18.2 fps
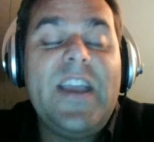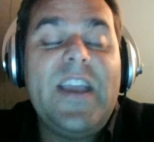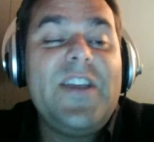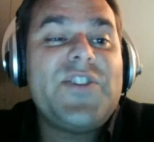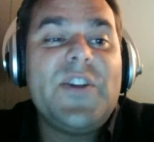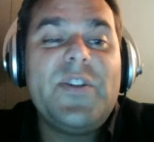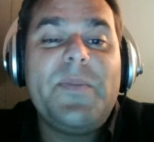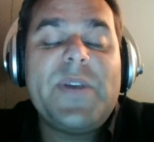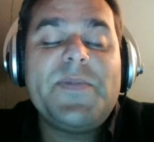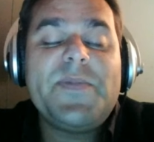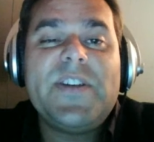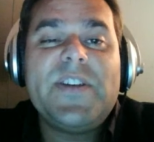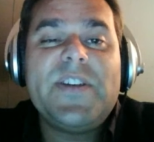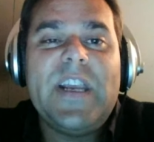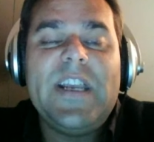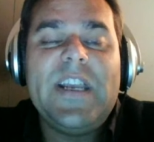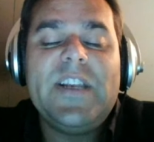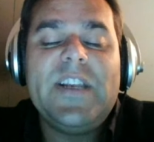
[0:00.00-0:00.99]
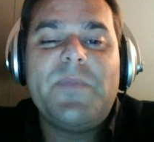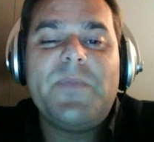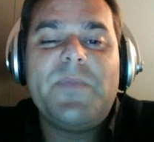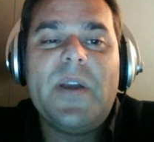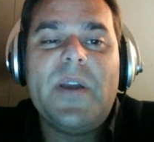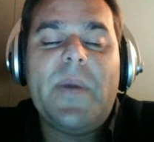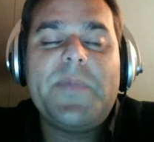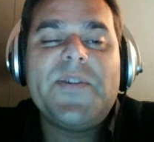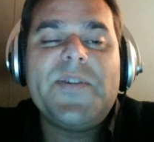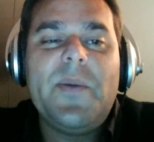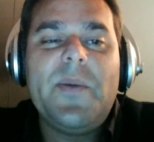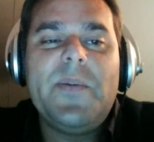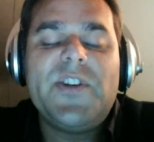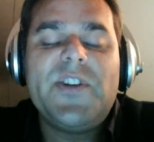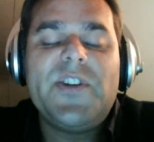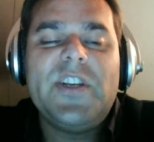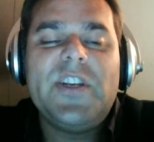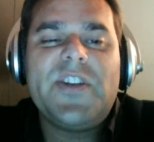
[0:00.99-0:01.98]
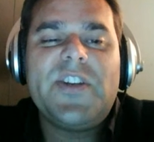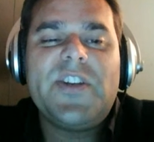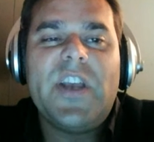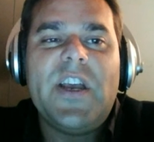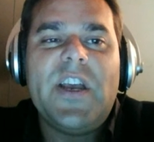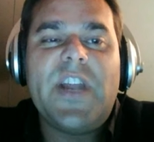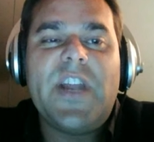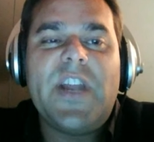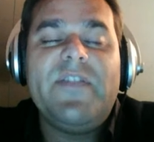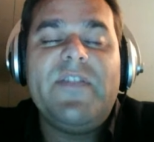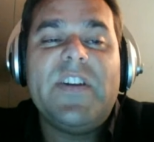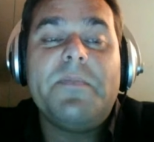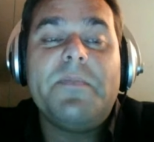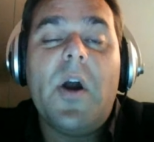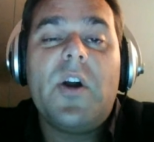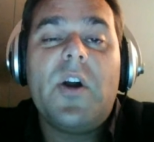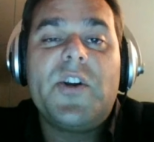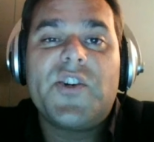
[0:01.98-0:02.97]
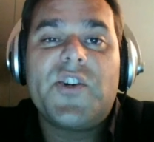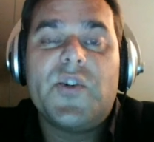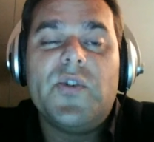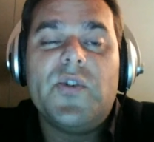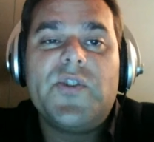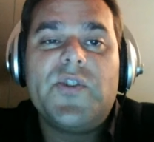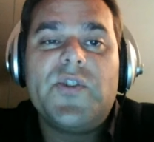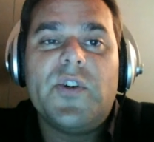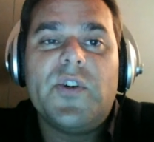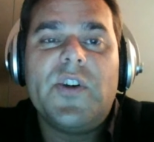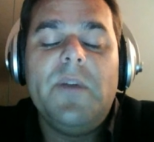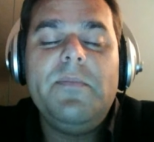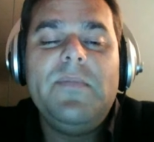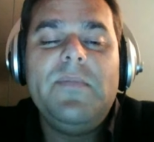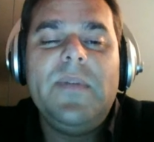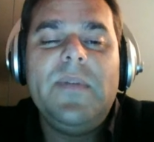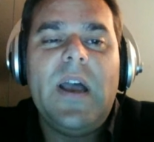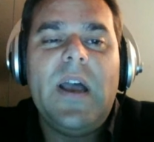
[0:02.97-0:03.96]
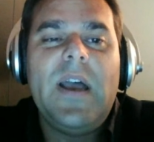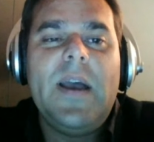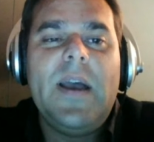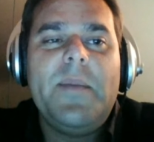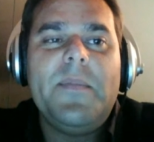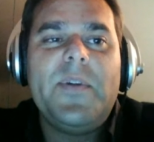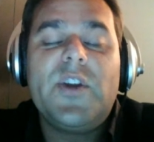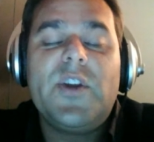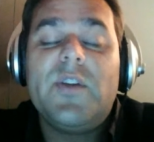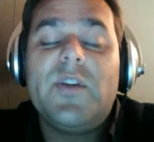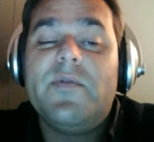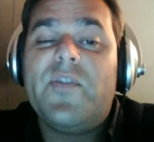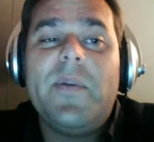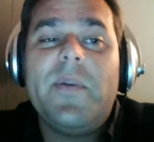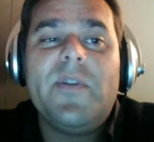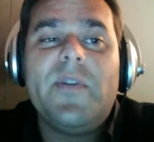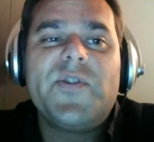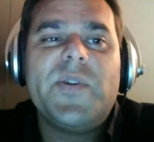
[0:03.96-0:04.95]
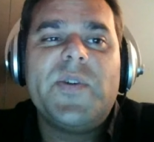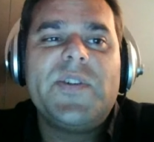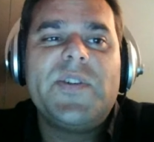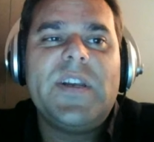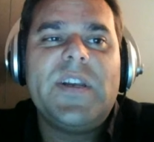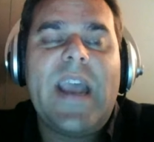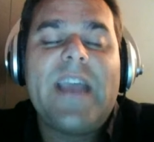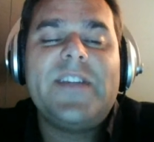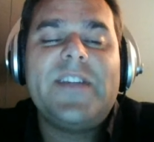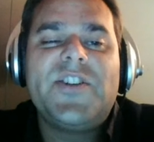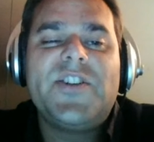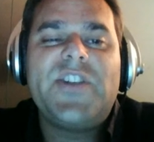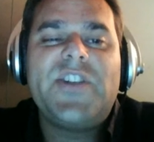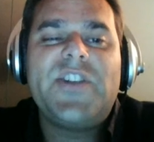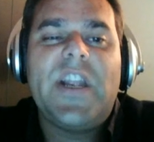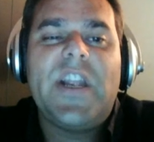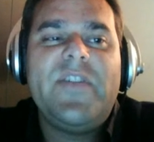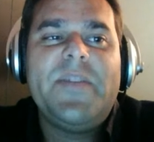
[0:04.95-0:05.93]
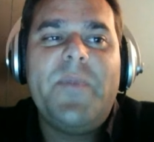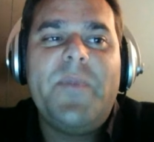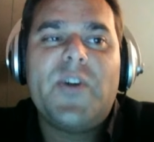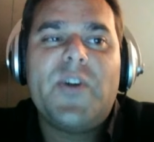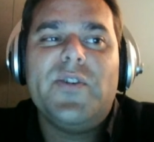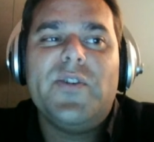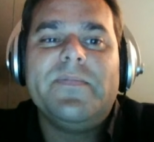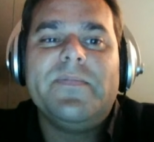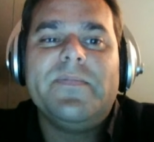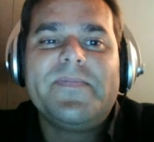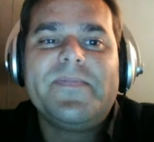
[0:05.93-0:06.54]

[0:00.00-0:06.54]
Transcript: so the best place is my website, which is davidmarkshaw.com. And you can find me on Twitter at davidmarkshaw.